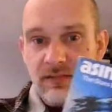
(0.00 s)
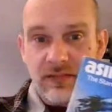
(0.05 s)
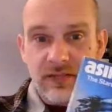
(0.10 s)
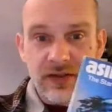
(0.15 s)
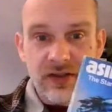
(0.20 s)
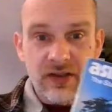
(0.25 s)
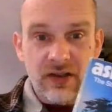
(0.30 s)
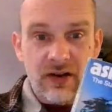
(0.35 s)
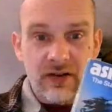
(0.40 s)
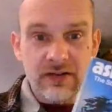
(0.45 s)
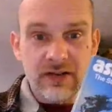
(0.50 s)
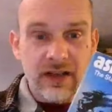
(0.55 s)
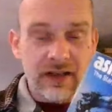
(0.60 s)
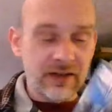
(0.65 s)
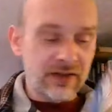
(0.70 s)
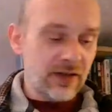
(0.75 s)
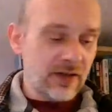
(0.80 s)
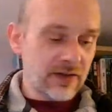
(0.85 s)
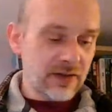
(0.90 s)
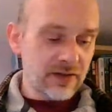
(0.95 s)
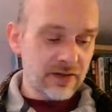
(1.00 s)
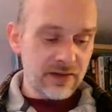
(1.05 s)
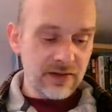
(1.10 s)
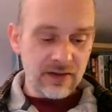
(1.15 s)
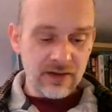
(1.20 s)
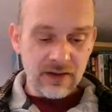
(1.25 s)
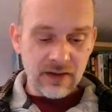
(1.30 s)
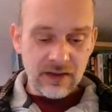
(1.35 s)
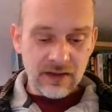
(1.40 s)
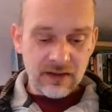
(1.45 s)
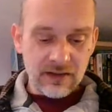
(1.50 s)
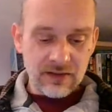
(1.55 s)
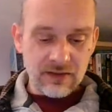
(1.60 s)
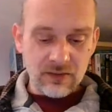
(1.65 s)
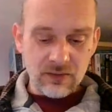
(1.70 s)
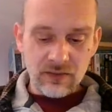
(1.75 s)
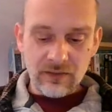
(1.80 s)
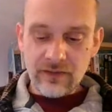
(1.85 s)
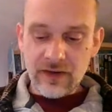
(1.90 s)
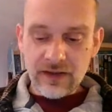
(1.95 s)
The Stars Like Dust.
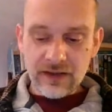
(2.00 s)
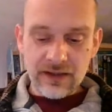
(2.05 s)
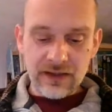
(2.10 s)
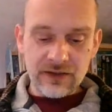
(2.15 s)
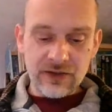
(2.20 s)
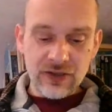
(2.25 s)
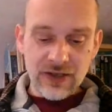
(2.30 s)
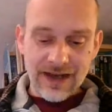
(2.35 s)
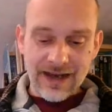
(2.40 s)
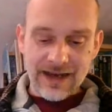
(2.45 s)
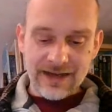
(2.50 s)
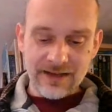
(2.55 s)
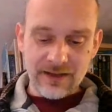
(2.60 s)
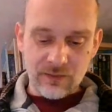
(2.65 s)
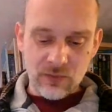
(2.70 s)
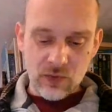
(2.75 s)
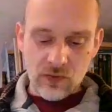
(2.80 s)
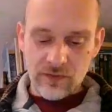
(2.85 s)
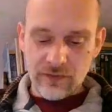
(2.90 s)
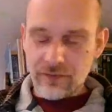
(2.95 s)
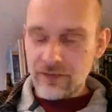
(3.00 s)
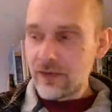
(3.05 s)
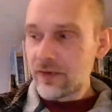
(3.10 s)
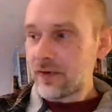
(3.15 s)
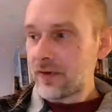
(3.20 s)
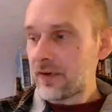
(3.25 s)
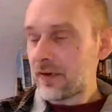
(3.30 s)
So vintage Asimov,